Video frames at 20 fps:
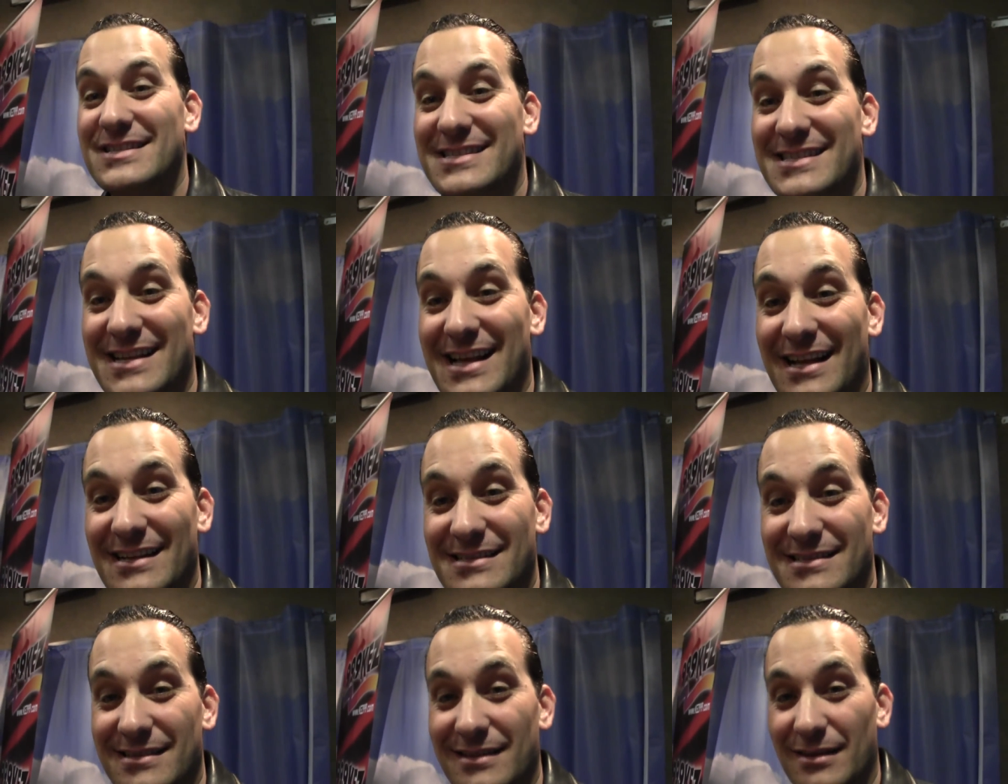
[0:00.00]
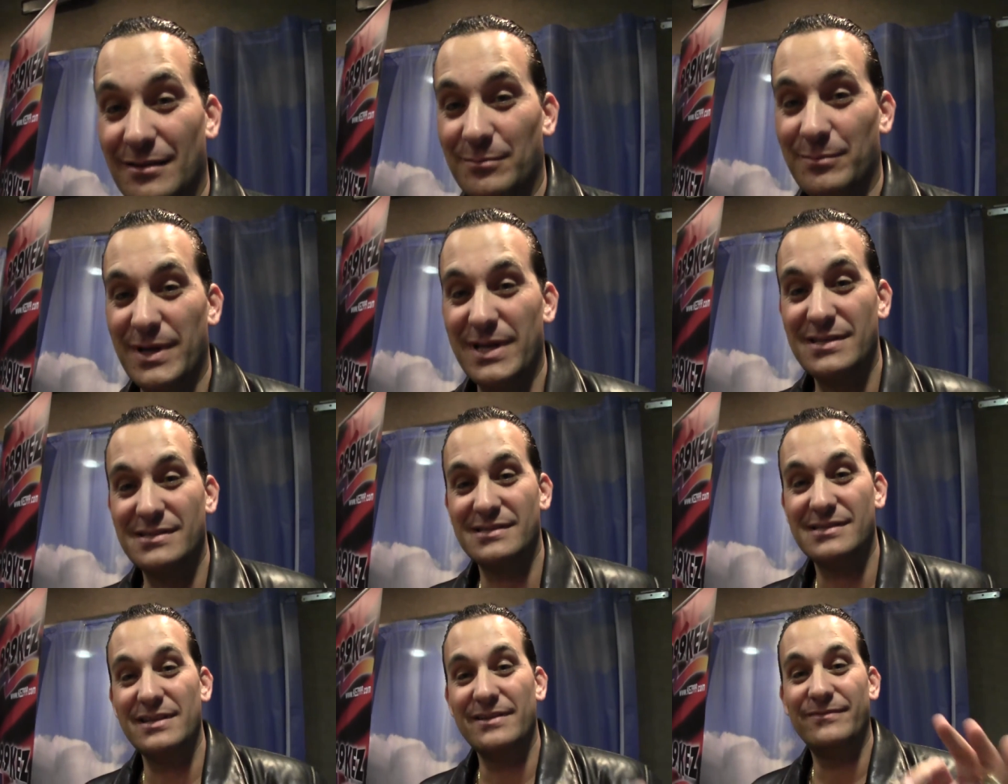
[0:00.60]
in Scottsdale,
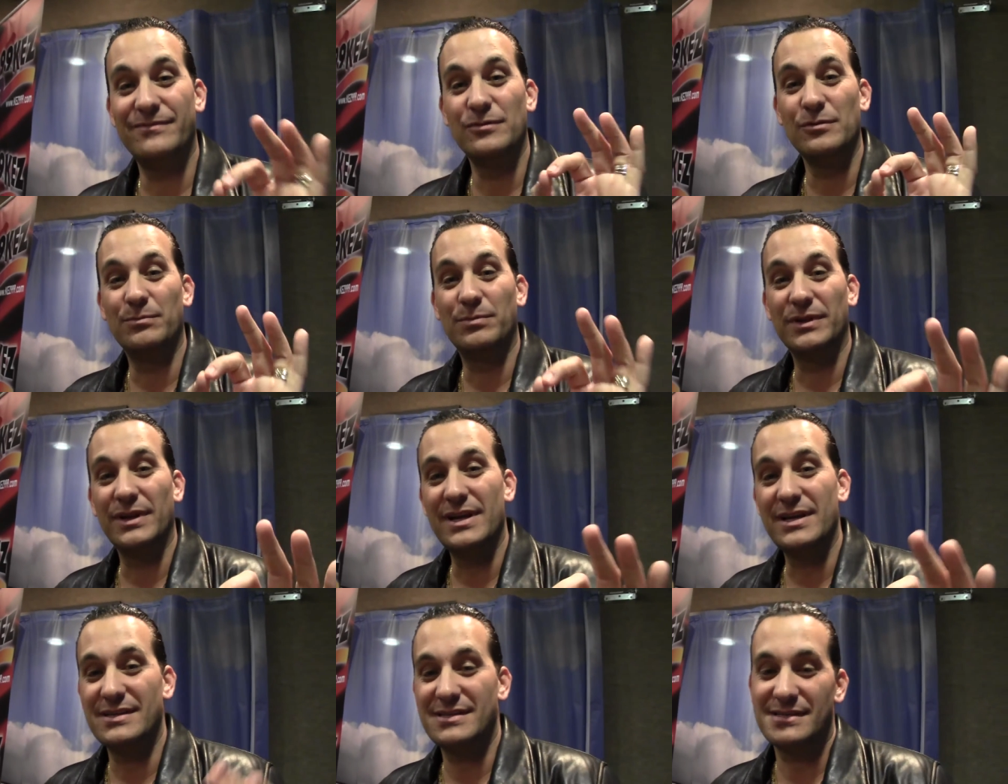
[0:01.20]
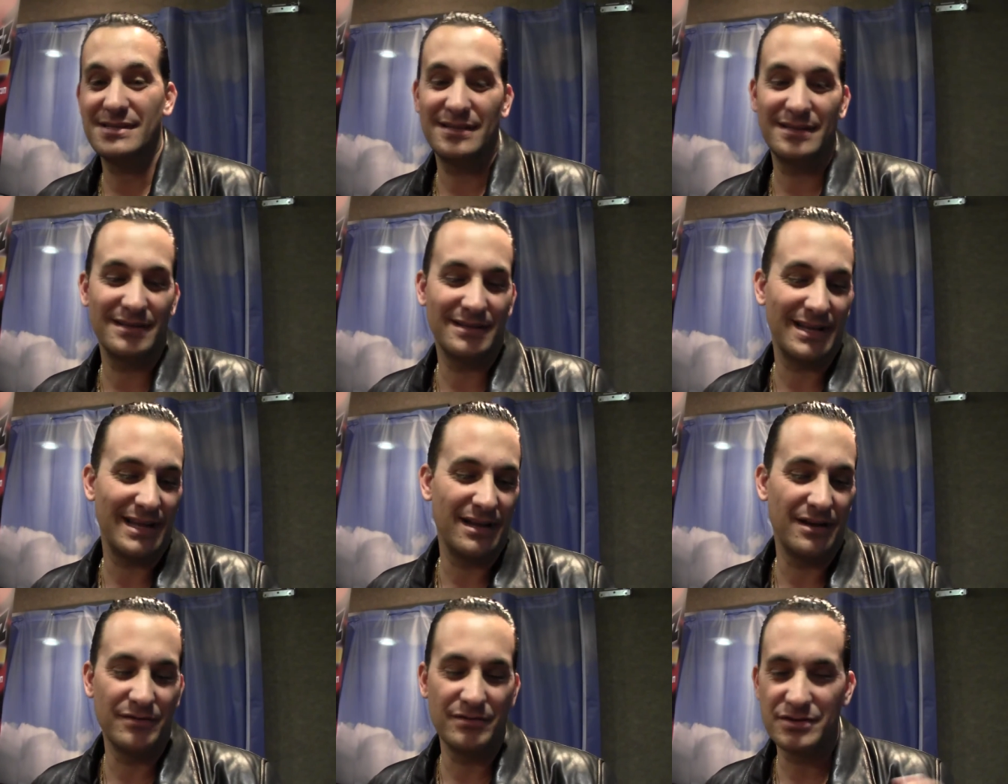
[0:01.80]
best seafood place in
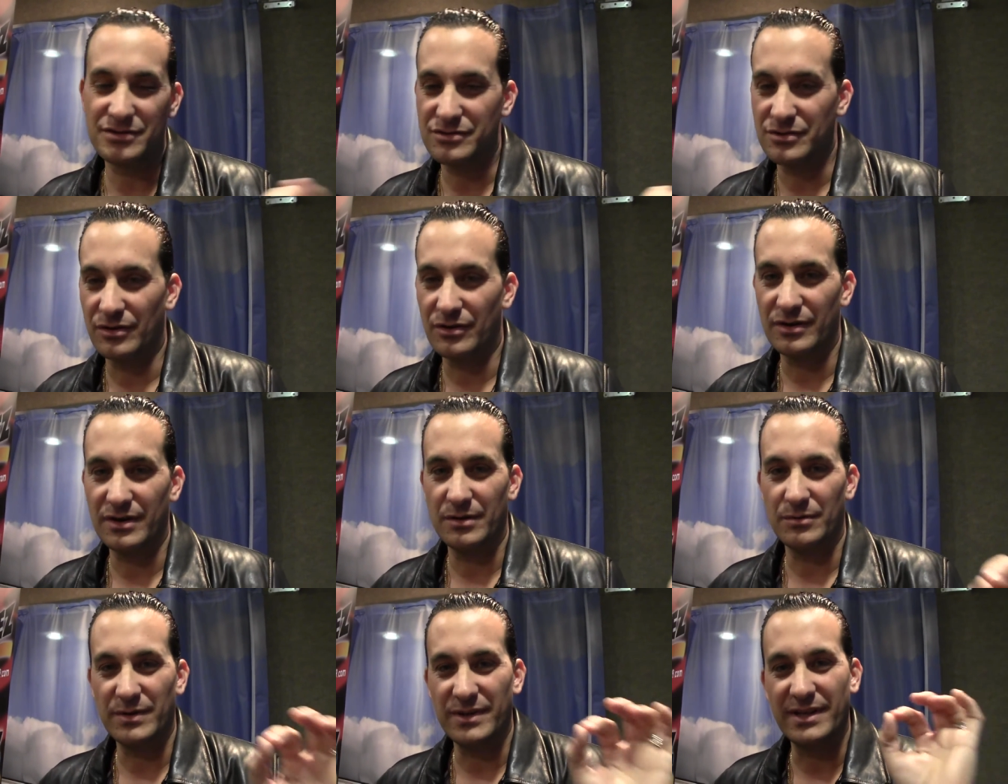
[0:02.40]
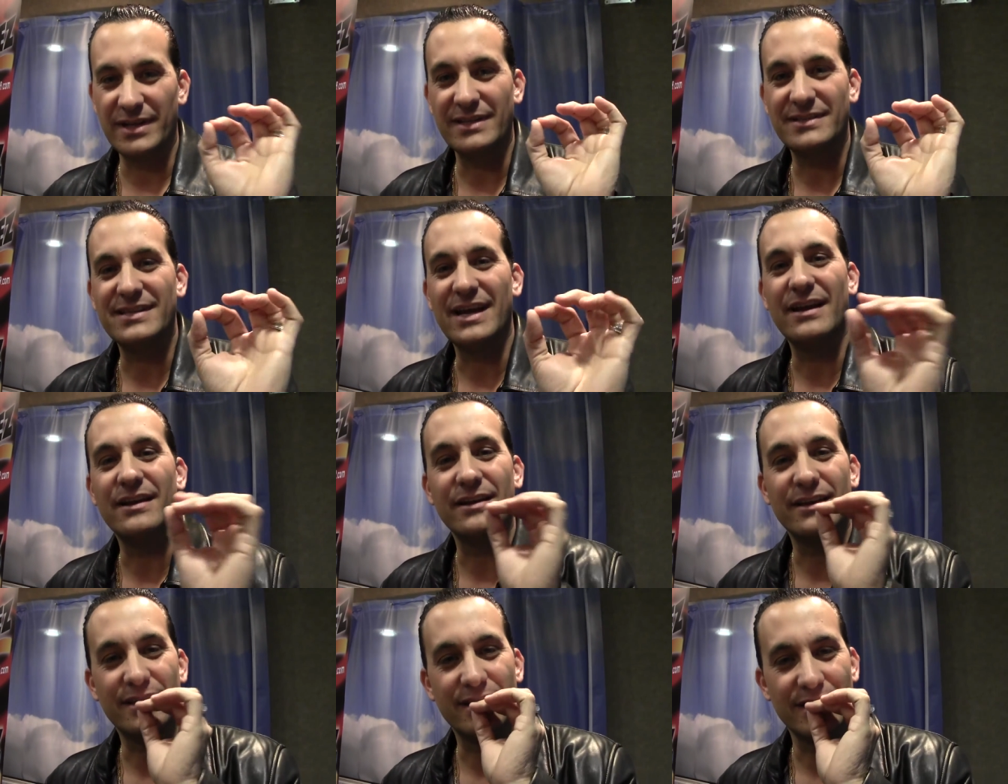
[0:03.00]
Arizona with an
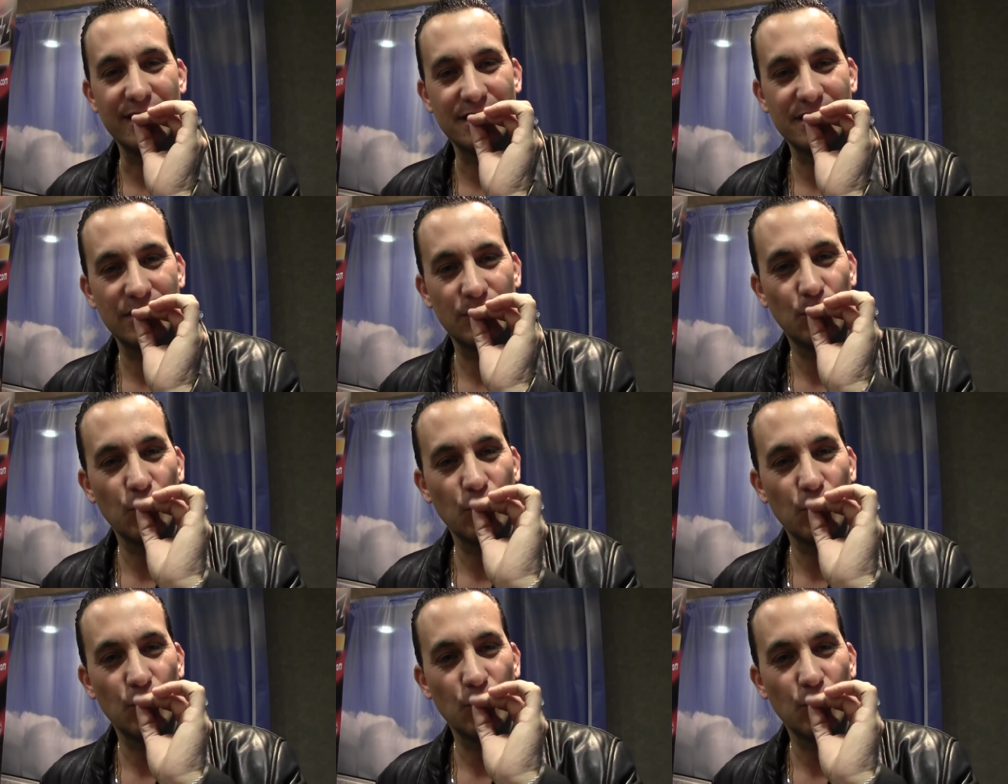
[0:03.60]
Italian kiss.